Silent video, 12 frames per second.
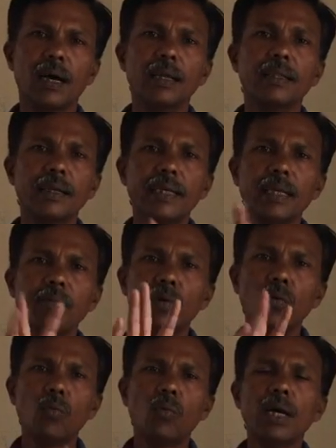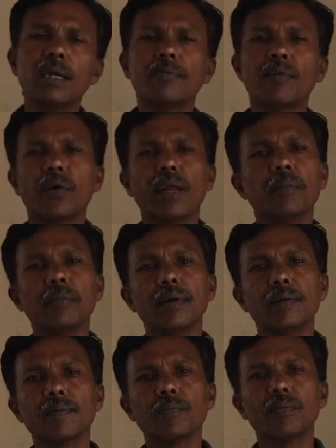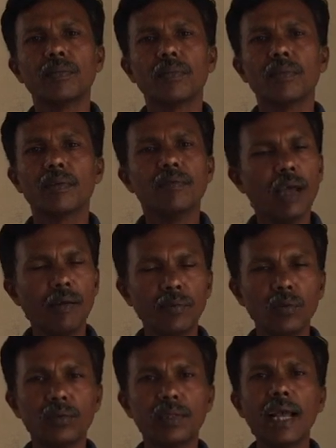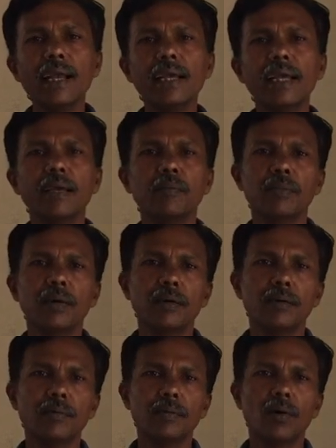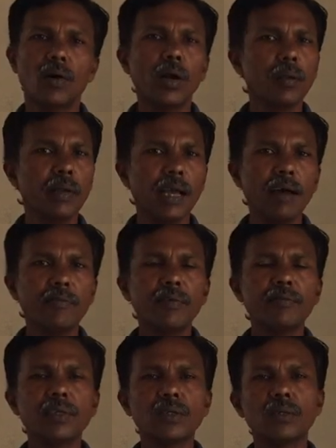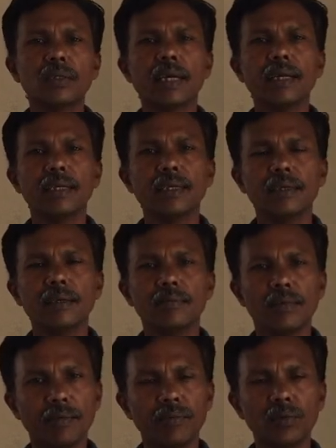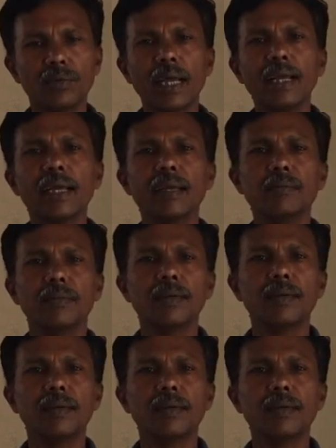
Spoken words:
and the team who worked for him. We have to thank him on behalf of the society. We have to thank him.